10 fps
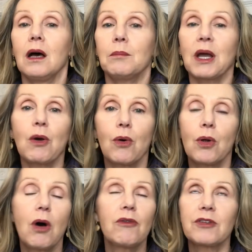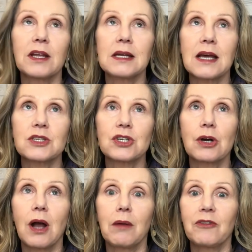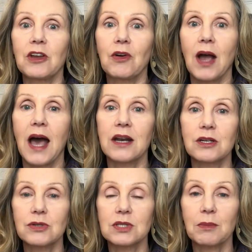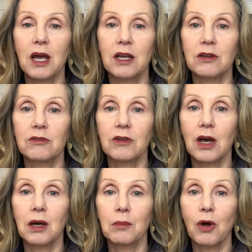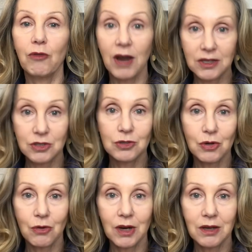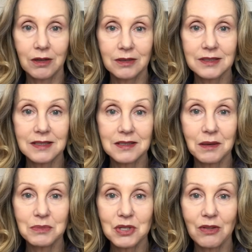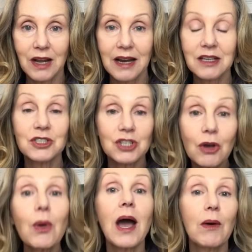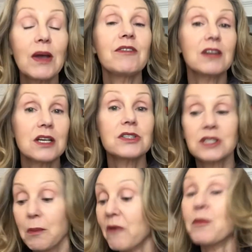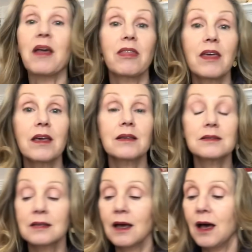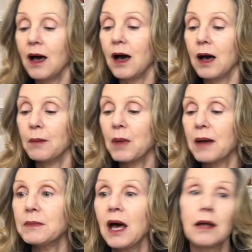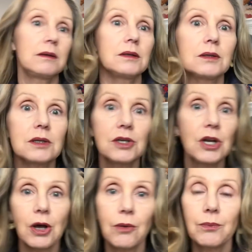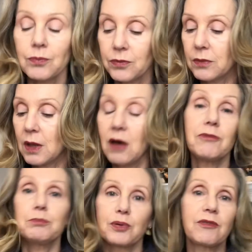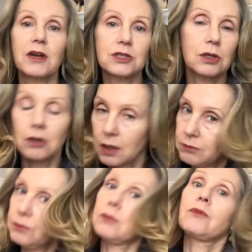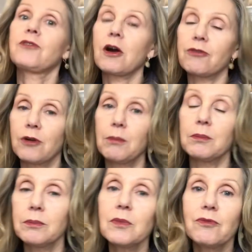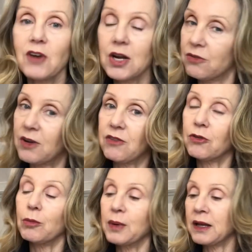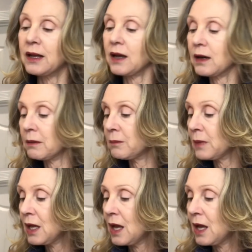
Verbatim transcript: my goal hopefully next year i'll figure out how to do some kind of um, overhead tutorial system so that i can show you how i finish some of my things um, i'm not you know a professional i'm far from Vonna Pfeiffer, but um,